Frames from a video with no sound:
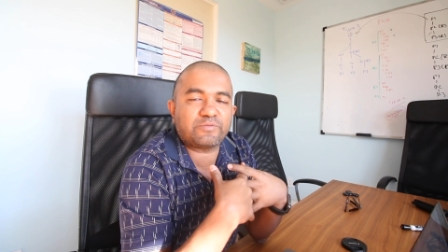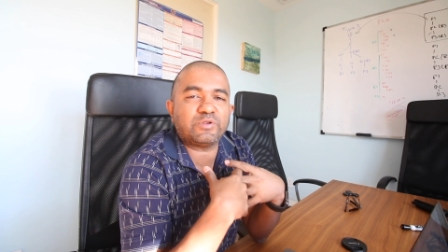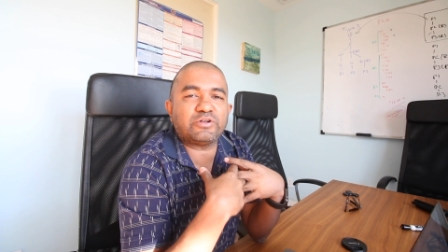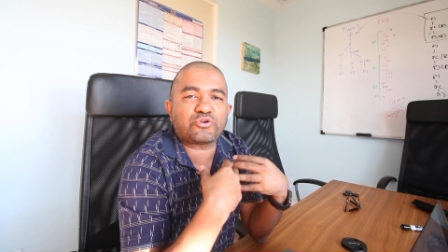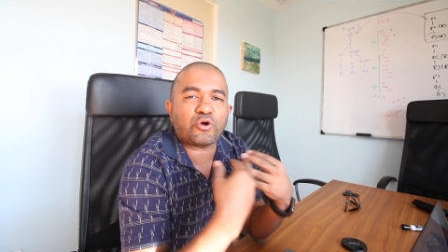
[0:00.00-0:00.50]
It
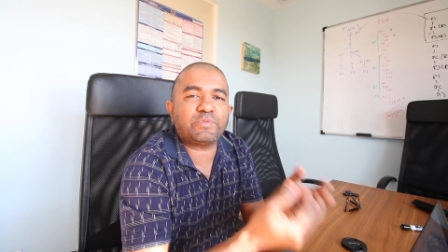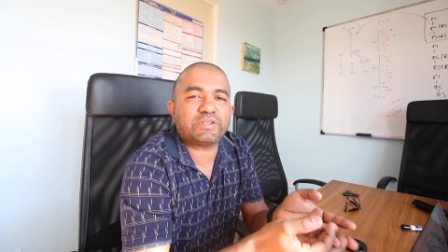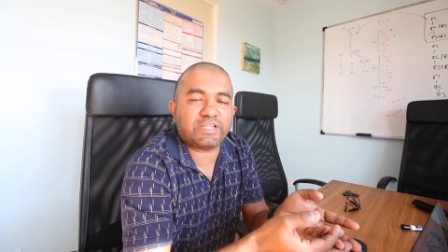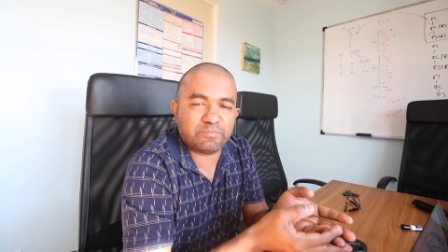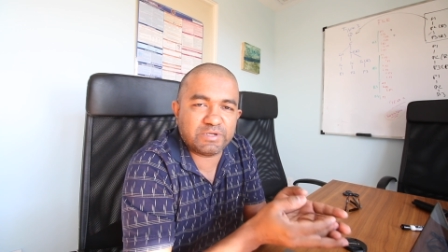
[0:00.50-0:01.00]
will drop the
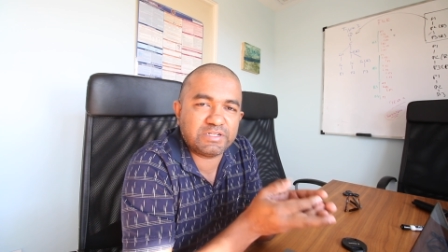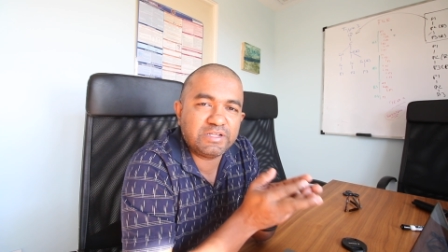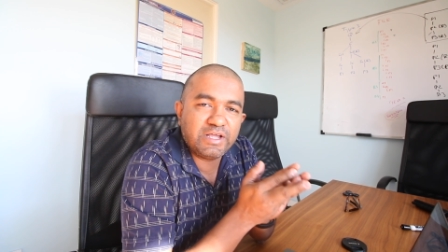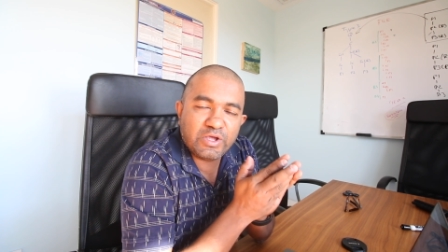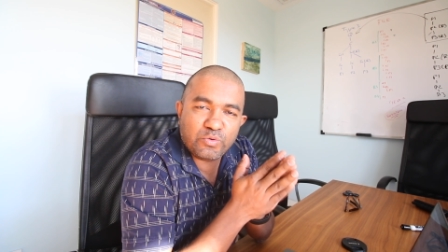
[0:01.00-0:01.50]

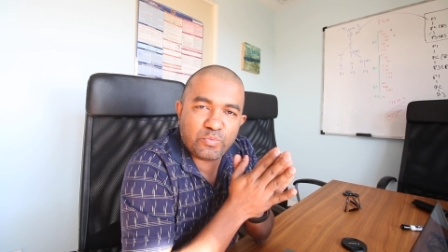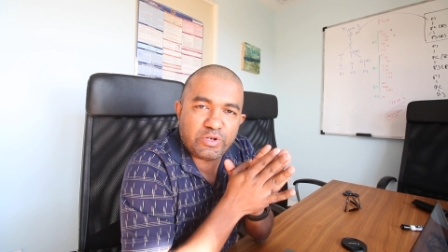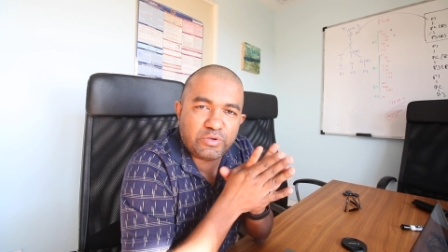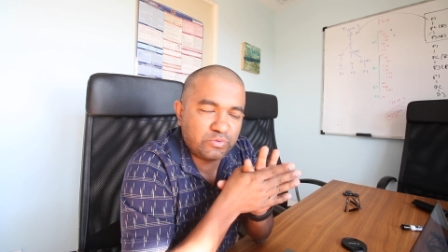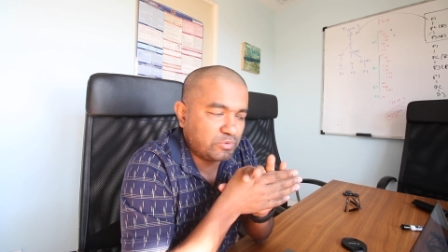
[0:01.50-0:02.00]
table
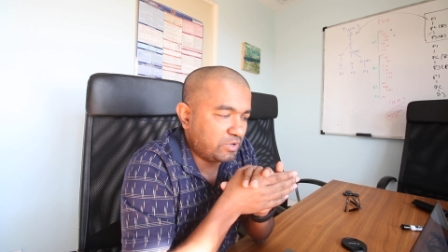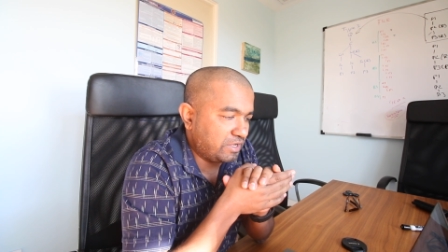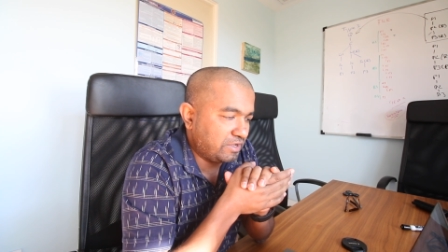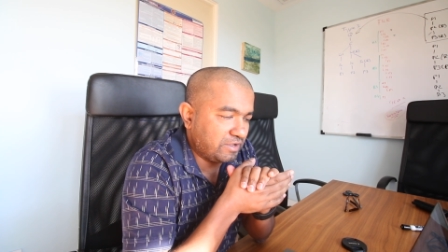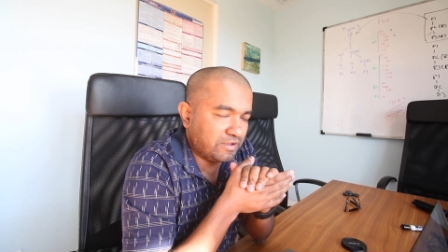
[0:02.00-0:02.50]
when you
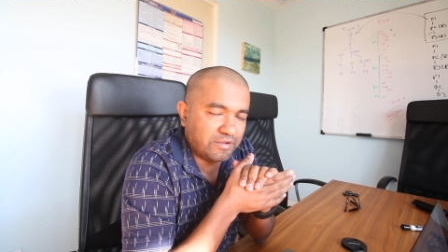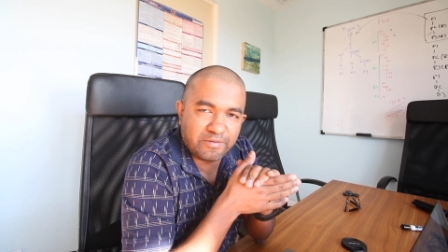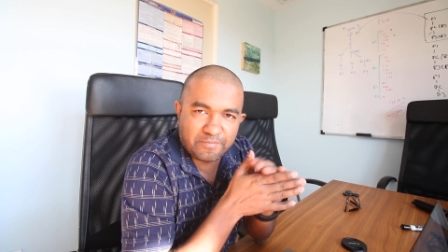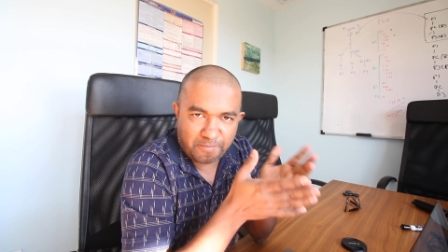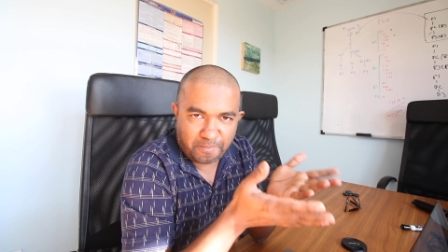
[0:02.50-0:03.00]

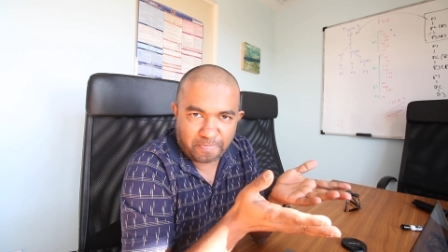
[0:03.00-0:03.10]
uh,